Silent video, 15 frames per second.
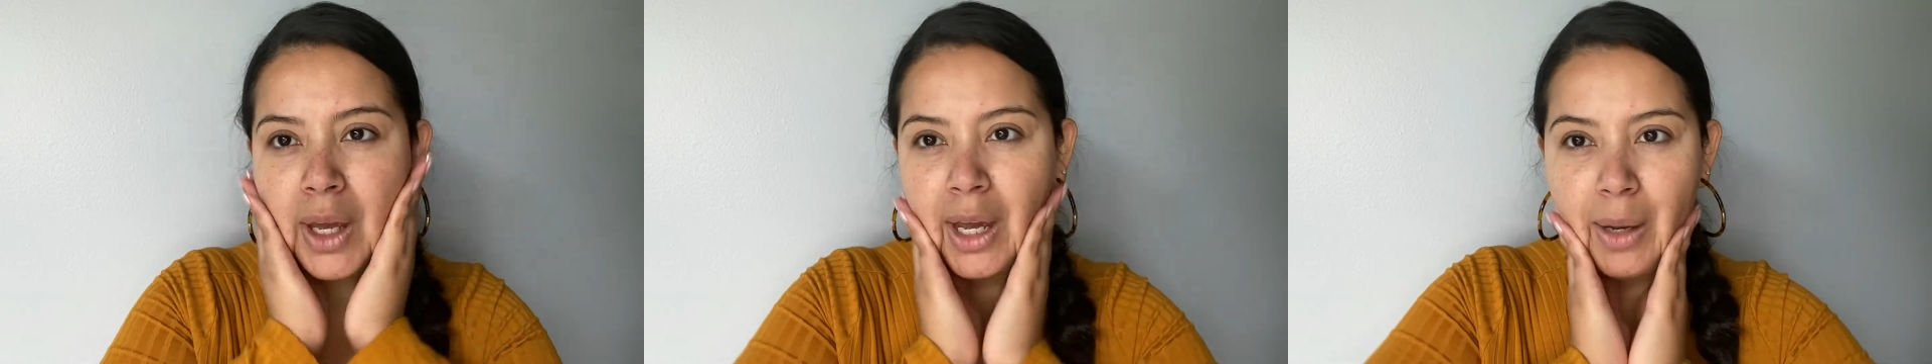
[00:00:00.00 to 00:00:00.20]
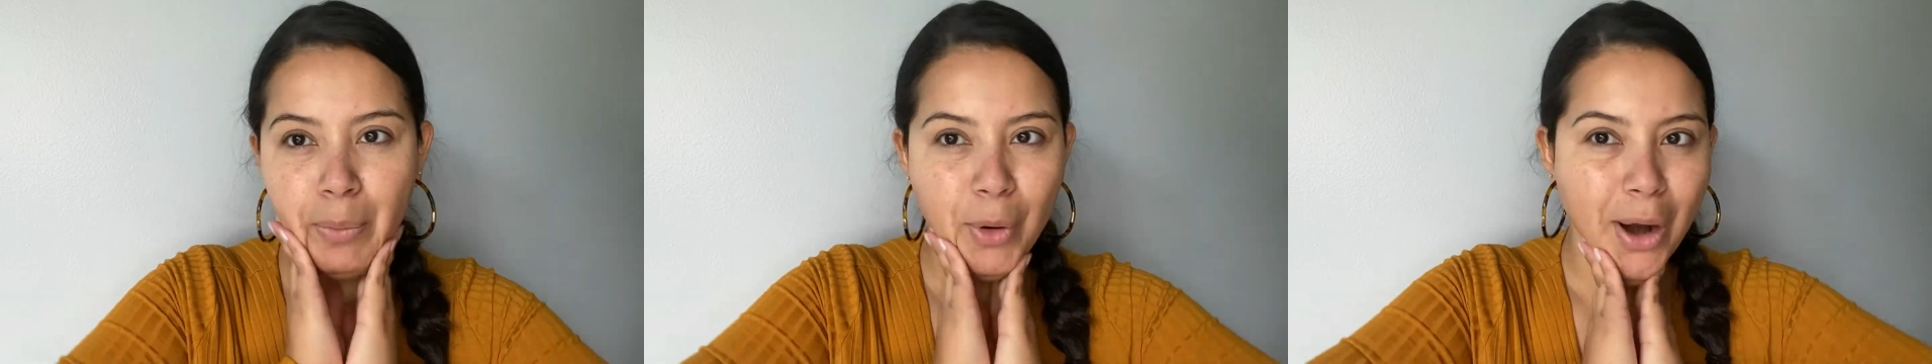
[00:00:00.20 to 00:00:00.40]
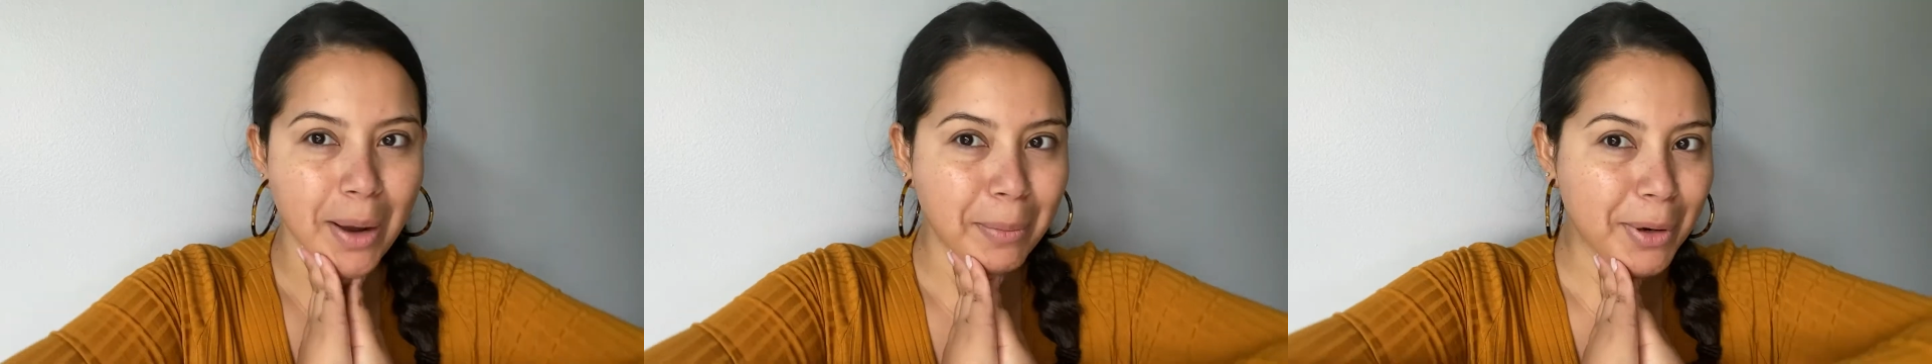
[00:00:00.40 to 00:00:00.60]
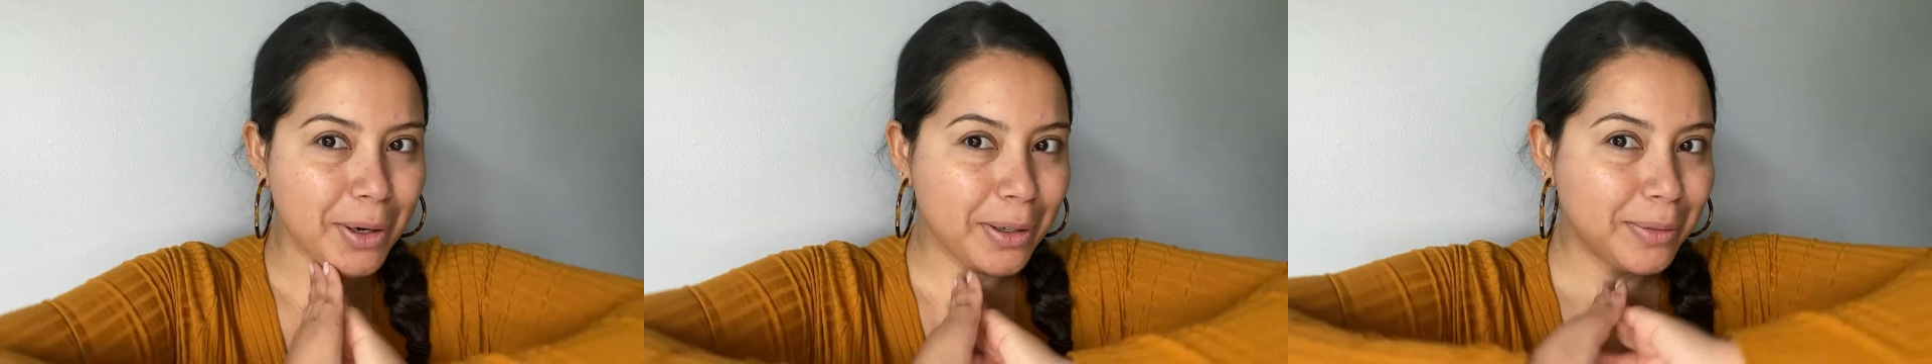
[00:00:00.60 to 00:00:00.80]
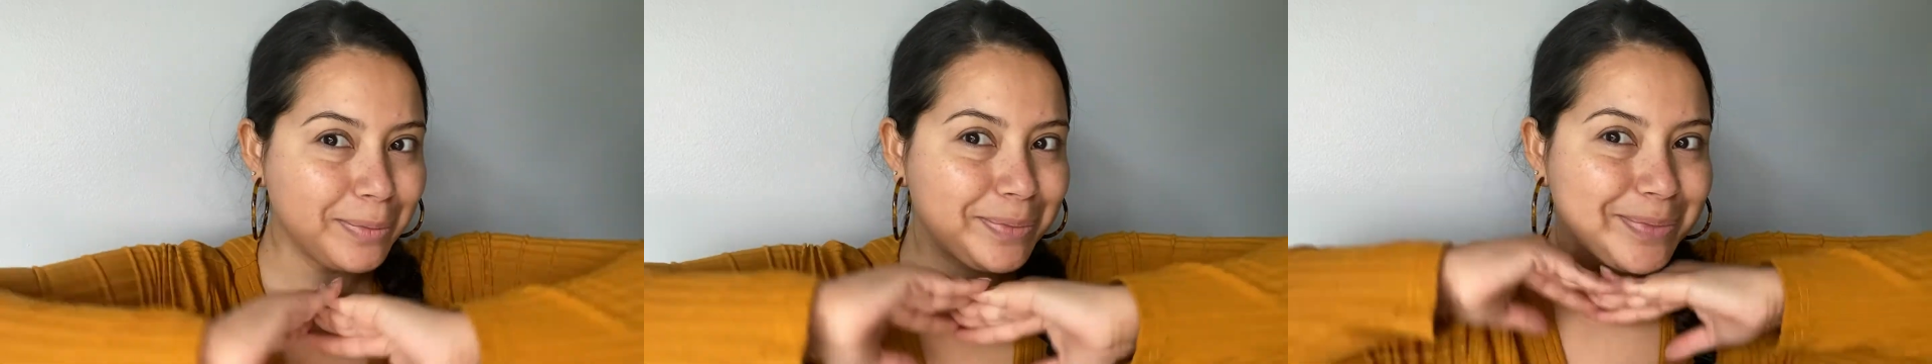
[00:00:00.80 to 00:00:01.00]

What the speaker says: a primer.